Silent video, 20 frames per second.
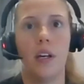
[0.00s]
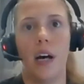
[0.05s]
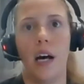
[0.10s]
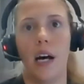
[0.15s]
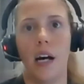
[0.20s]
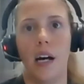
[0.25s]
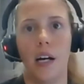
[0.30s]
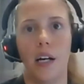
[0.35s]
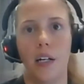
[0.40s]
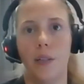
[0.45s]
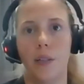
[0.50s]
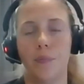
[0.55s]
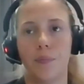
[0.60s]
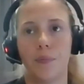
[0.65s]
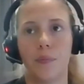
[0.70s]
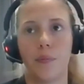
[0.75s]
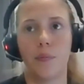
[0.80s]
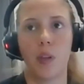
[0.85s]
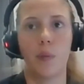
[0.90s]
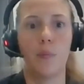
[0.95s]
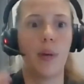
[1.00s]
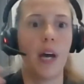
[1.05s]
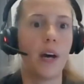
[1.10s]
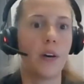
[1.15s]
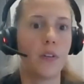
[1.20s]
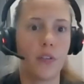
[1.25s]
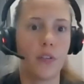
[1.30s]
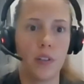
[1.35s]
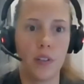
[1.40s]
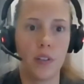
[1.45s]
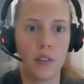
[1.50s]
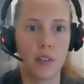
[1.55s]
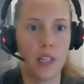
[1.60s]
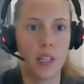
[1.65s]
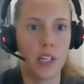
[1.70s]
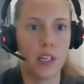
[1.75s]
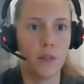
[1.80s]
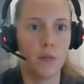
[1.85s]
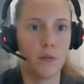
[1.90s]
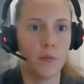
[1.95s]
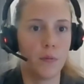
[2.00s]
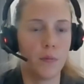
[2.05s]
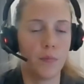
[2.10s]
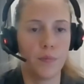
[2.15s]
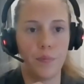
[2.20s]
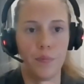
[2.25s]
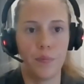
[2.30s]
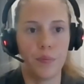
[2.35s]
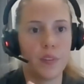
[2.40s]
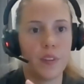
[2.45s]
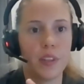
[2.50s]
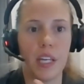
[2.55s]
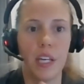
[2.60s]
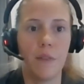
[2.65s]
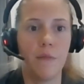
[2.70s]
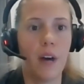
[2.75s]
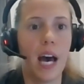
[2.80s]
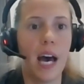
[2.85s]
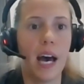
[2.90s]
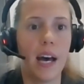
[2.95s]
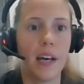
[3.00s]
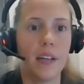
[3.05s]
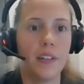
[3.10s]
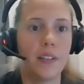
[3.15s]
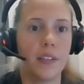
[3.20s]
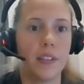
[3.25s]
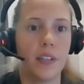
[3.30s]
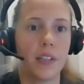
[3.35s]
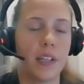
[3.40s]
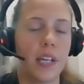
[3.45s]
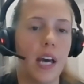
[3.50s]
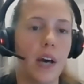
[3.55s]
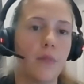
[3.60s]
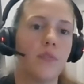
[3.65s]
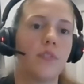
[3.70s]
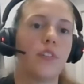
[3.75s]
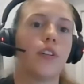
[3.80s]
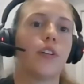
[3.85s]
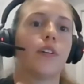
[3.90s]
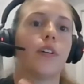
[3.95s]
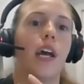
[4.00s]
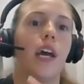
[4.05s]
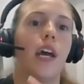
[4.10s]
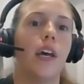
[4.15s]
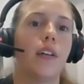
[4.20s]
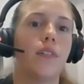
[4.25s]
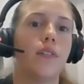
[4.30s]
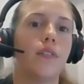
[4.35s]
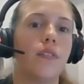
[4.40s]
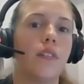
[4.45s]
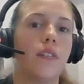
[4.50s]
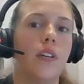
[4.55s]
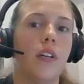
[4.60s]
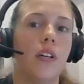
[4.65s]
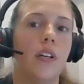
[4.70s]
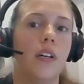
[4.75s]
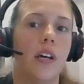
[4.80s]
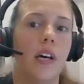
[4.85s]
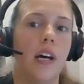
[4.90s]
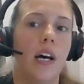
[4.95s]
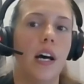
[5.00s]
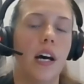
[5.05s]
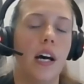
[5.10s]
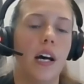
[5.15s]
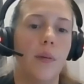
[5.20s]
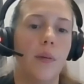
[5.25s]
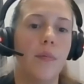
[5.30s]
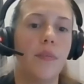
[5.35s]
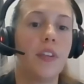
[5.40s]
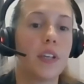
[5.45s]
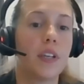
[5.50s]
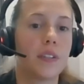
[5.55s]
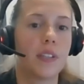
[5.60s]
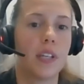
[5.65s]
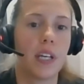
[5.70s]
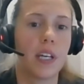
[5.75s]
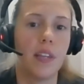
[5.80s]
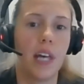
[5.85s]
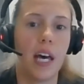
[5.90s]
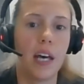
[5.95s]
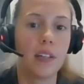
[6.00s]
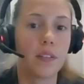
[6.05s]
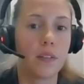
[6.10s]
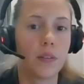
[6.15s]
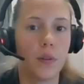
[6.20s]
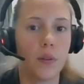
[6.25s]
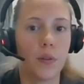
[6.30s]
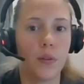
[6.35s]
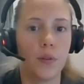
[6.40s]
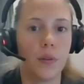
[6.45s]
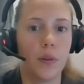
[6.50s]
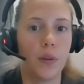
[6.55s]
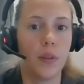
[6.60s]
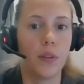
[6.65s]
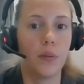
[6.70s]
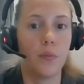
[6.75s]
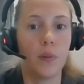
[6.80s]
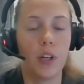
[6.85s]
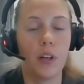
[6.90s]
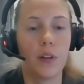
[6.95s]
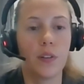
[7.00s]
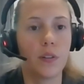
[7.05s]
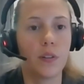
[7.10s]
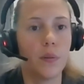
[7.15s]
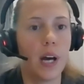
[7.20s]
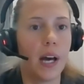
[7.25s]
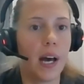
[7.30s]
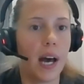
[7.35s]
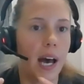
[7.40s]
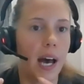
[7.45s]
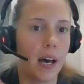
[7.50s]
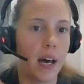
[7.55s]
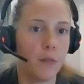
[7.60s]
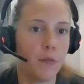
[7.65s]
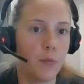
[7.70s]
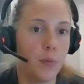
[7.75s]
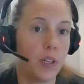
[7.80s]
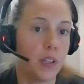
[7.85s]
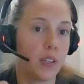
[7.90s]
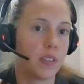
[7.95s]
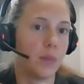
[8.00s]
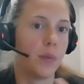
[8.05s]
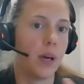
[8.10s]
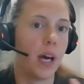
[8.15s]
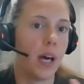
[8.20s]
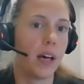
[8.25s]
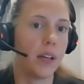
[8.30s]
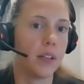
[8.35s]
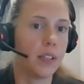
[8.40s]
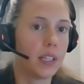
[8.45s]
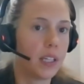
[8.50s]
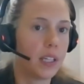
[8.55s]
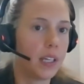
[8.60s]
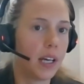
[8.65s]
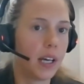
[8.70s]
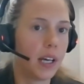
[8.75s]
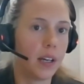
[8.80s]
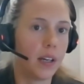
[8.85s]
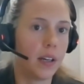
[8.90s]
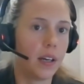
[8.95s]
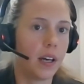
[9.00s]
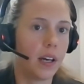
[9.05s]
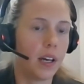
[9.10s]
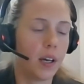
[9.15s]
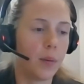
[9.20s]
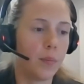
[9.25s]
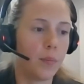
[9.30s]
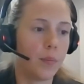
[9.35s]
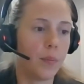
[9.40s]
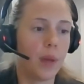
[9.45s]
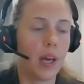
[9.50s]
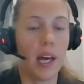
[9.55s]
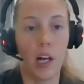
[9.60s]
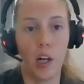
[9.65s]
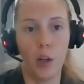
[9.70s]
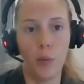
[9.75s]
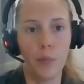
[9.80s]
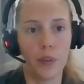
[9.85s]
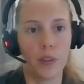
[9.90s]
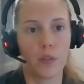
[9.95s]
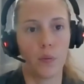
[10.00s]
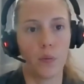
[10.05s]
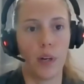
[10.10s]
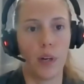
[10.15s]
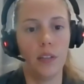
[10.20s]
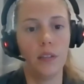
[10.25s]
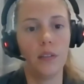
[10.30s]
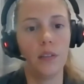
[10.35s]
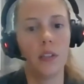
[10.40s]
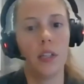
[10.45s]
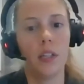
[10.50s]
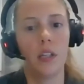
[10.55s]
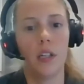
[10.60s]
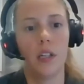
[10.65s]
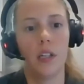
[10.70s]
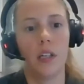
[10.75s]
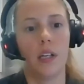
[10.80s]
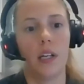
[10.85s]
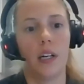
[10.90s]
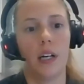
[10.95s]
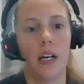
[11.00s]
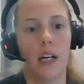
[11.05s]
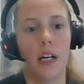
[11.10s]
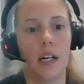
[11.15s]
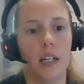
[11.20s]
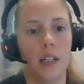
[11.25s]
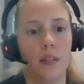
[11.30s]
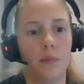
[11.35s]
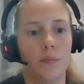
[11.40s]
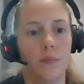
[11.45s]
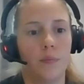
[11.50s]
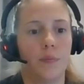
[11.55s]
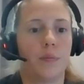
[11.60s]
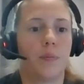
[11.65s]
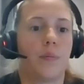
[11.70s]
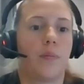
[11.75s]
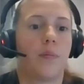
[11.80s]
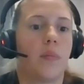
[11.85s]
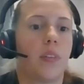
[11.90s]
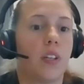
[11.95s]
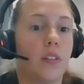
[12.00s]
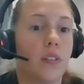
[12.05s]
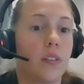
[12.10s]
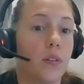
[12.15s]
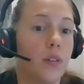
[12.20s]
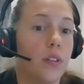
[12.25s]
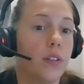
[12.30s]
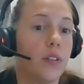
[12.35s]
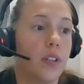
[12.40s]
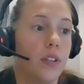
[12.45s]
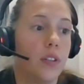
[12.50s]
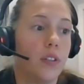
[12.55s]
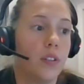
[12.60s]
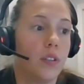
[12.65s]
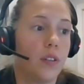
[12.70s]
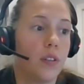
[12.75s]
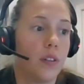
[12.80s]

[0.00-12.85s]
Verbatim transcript: um, boundaries they've they've had to encounter, and um, things like that. So we also have municipality um, help as well. Um, so you can